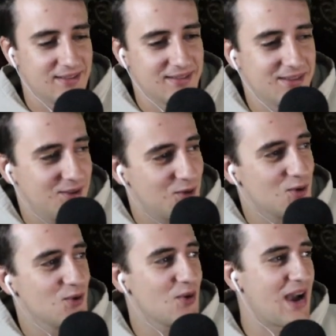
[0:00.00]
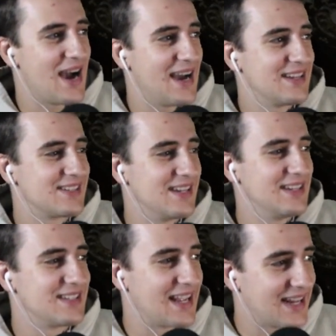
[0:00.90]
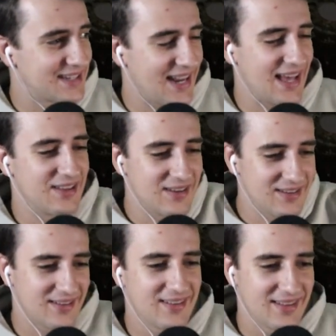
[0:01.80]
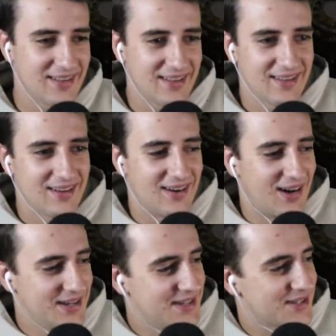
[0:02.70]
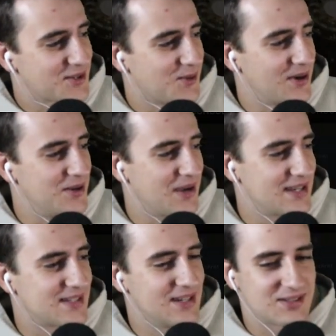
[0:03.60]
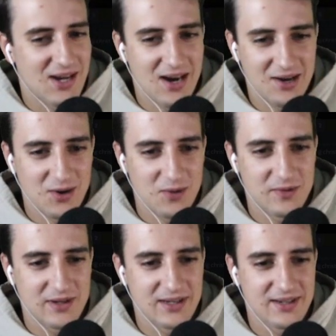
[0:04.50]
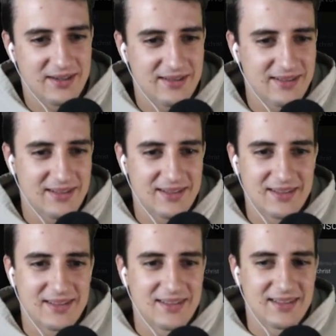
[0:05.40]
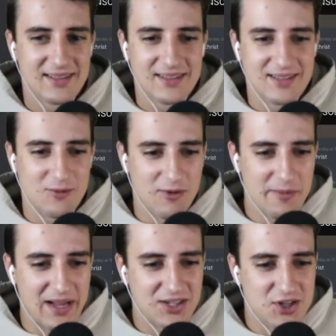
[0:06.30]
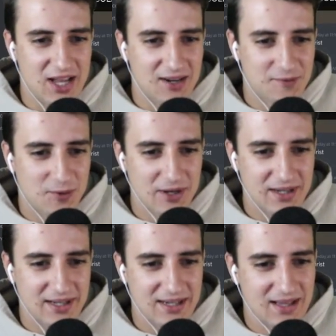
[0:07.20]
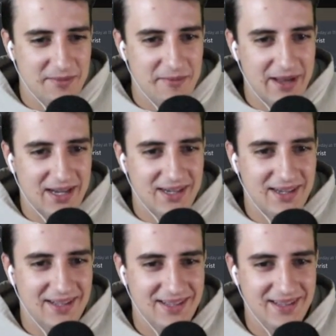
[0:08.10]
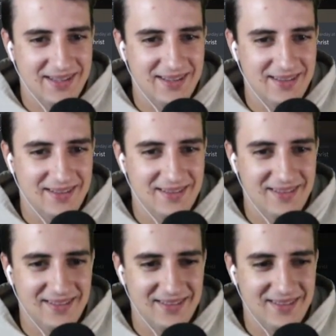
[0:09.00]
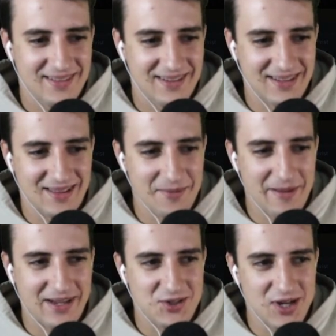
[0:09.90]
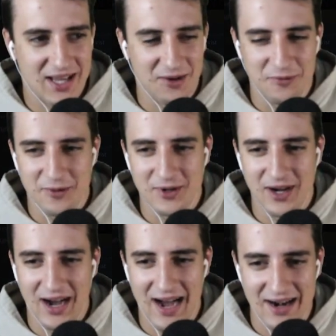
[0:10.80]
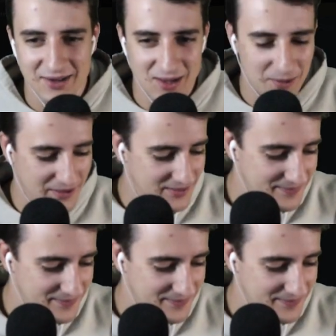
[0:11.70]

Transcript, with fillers: You guys need to get together on Discord and you guys need to talk over. You want to make a channel for you? Here, let me make a Here, let me make a channel for a higher lower.